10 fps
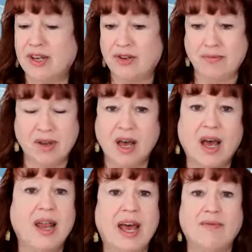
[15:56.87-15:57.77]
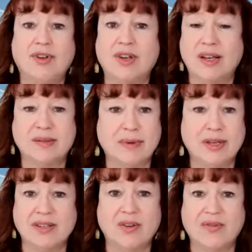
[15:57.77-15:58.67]
I do not advertise
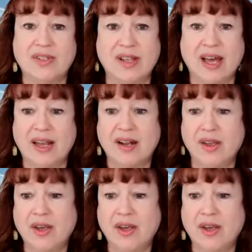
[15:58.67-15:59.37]
myself as that.